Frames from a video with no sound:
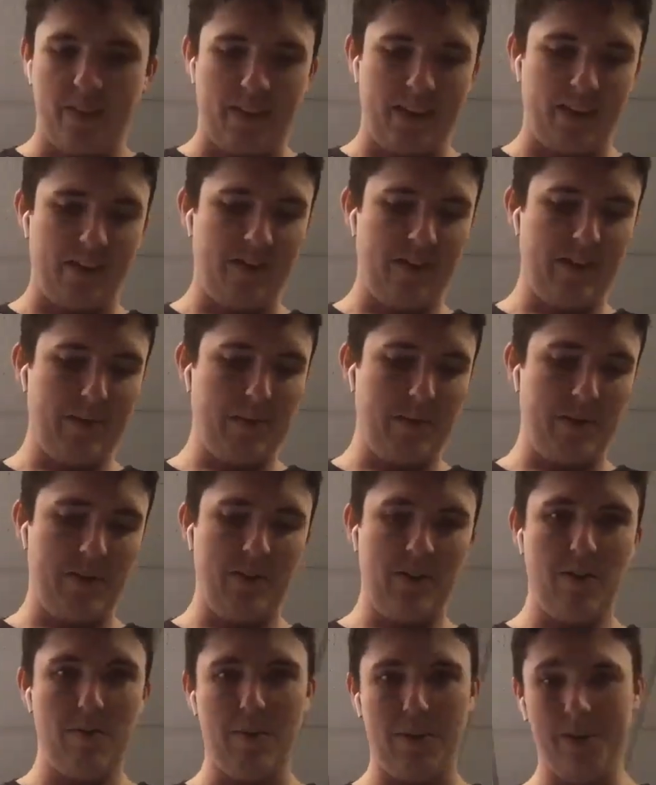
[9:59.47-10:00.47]
Rub the
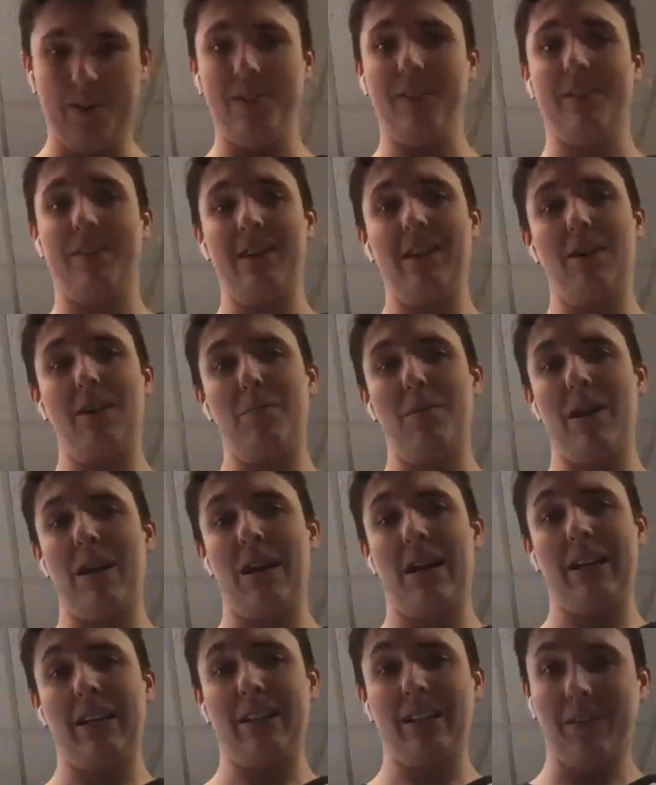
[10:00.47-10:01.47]
tube on the chill pack.